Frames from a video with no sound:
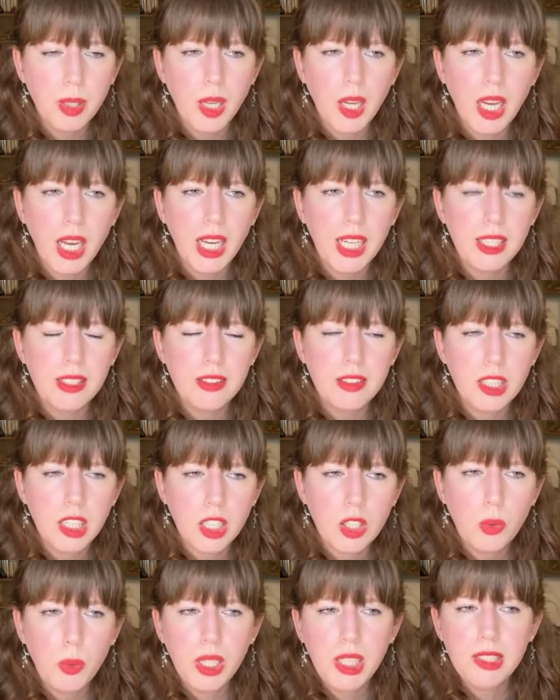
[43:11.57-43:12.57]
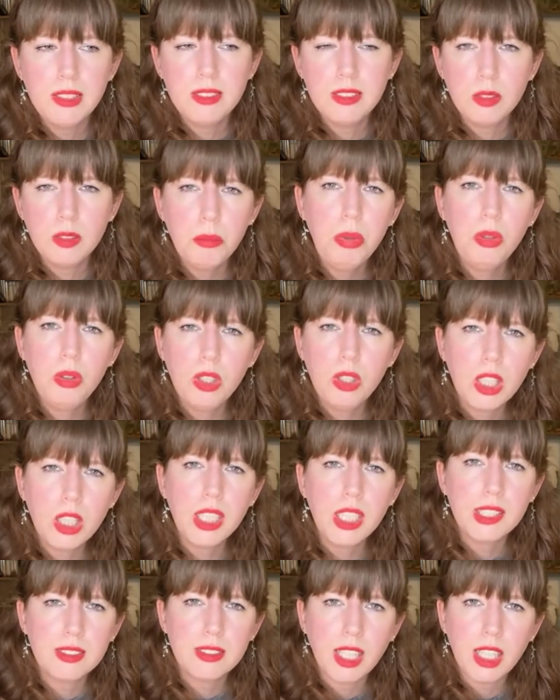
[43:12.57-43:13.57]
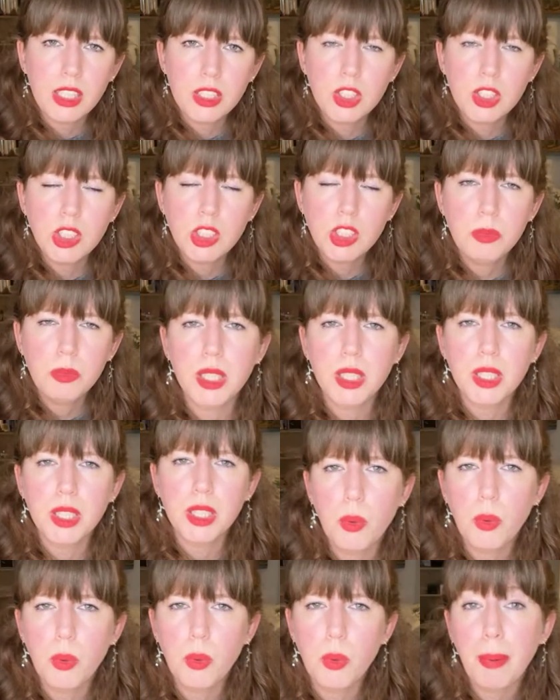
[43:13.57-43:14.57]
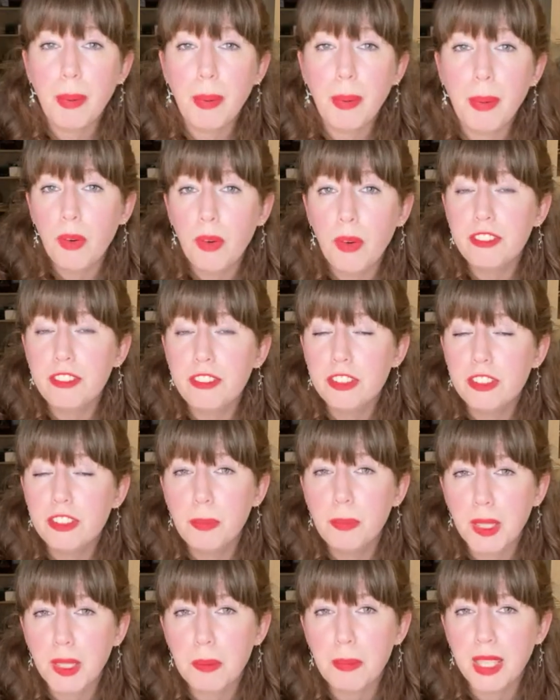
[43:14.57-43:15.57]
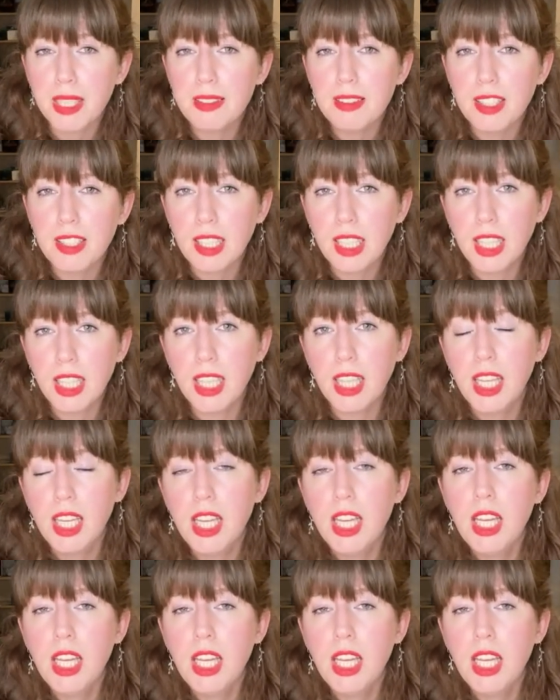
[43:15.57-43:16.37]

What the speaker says: and they're quite simple looking sketches, but they're quite powerful mathematically.